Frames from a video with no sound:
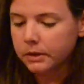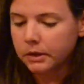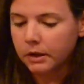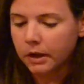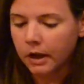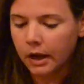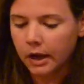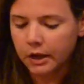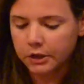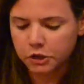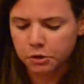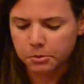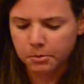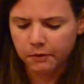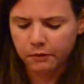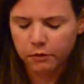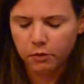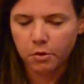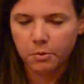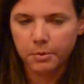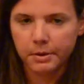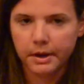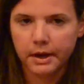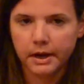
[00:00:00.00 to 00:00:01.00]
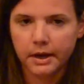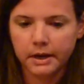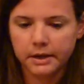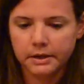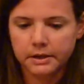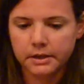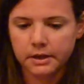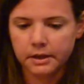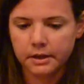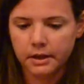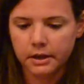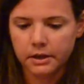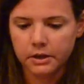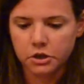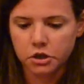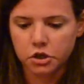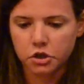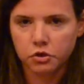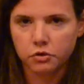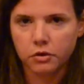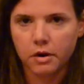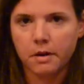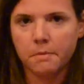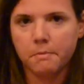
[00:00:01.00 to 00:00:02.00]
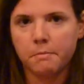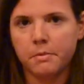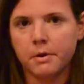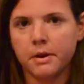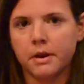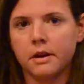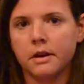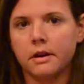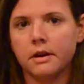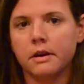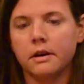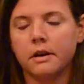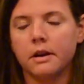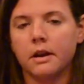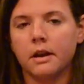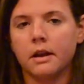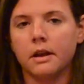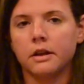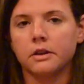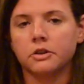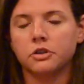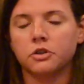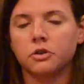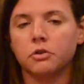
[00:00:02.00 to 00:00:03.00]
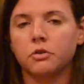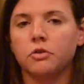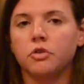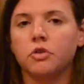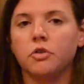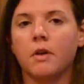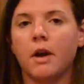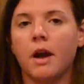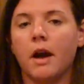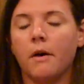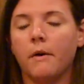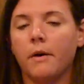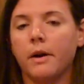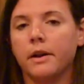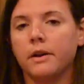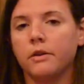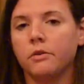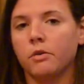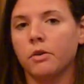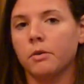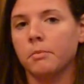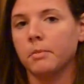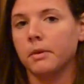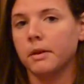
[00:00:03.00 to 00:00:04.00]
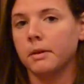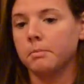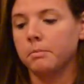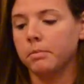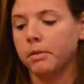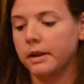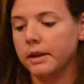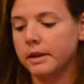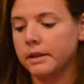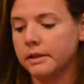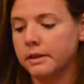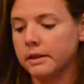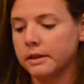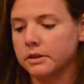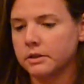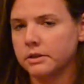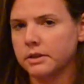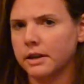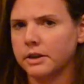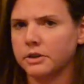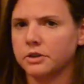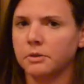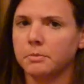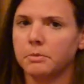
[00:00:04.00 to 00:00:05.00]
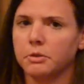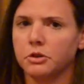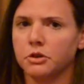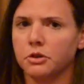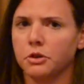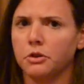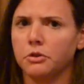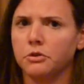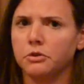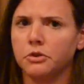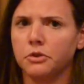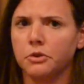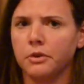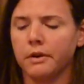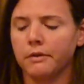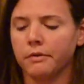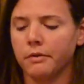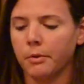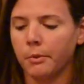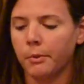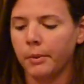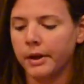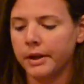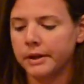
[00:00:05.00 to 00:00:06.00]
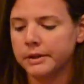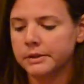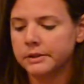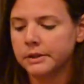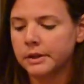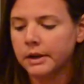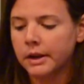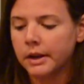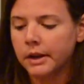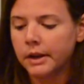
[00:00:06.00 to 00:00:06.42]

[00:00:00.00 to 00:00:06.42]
So before we get into the shrimp and showing you how I normally plate this, actually I'm going to show you two different ways.